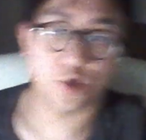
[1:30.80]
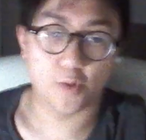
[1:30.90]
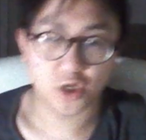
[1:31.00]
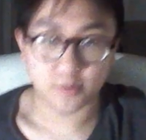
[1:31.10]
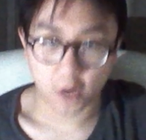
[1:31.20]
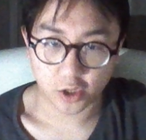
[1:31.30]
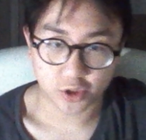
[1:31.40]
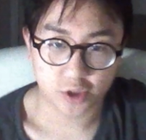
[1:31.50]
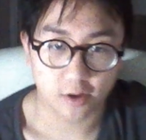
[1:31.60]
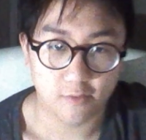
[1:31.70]
could possibly
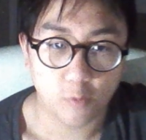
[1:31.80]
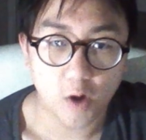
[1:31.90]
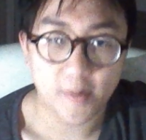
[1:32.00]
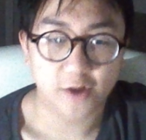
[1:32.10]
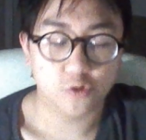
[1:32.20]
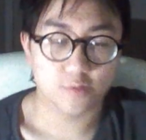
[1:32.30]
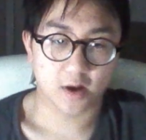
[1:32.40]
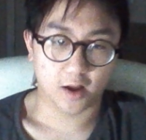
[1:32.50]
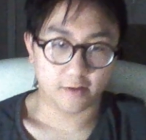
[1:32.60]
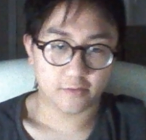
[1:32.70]
ask yourself. What am I doing
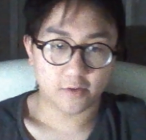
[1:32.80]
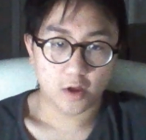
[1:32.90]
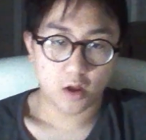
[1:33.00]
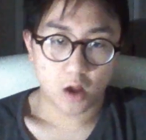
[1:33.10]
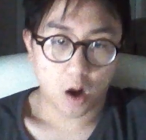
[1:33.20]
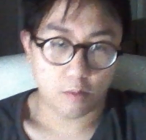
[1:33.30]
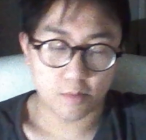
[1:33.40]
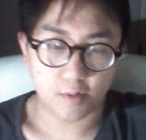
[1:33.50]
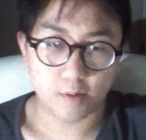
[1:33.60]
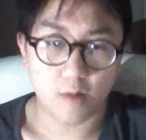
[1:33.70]
my life? I
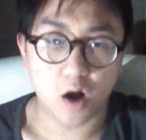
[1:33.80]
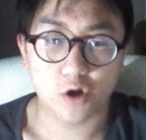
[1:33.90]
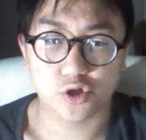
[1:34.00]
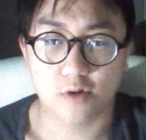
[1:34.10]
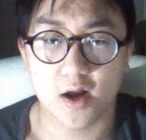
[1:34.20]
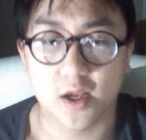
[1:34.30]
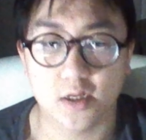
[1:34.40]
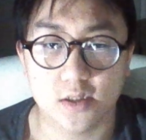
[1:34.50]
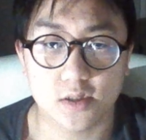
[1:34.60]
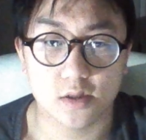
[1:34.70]
remember Marcus
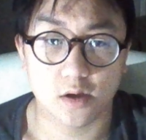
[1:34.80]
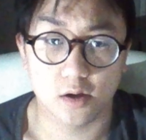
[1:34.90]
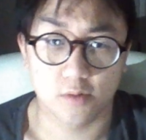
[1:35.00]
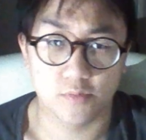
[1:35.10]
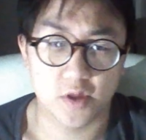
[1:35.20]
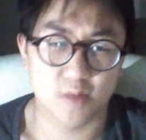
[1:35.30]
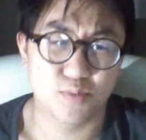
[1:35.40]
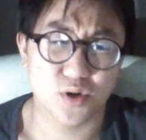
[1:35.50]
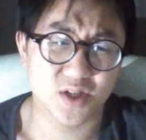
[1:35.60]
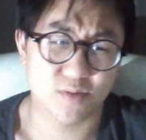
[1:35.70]
Aurelius um, in a
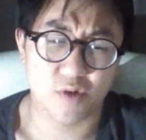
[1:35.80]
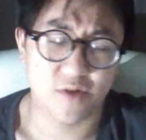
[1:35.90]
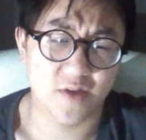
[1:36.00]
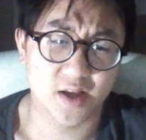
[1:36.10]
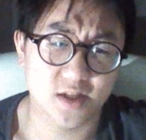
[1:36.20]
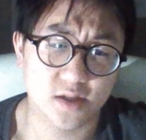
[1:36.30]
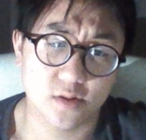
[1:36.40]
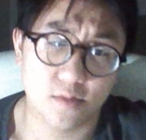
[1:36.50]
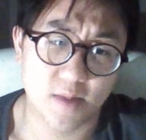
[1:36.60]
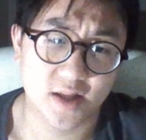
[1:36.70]
book summary of
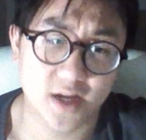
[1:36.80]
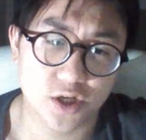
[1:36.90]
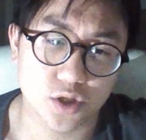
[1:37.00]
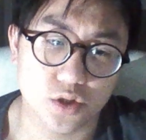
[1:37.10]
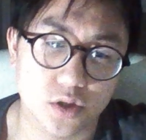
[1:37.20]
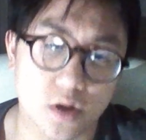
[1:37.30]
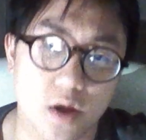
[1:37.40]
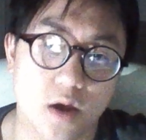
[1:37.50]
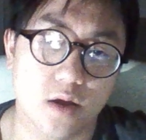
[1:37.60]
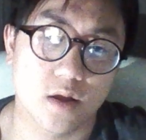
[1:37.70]
his meditations.
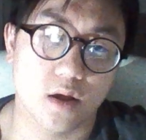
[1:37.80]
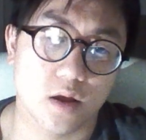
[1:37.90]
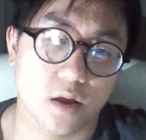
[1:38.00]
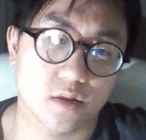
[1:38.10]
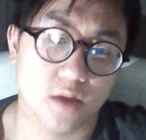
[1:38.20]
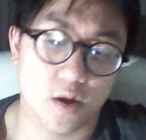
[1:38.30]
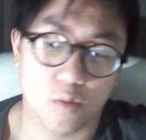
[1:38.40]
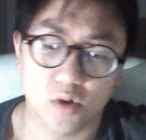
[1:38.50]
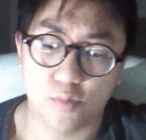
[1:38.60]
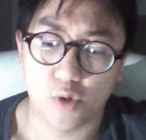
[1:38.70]
It,
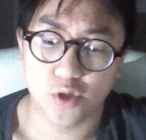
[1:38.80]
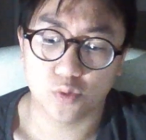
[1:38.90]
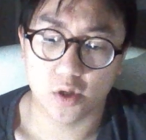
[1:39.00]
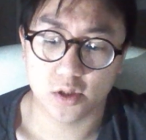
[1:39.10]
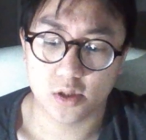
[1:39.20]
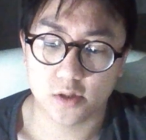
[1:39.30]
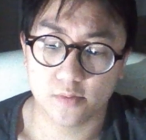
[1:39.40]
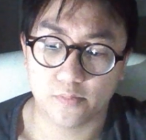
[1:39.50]
one of the points was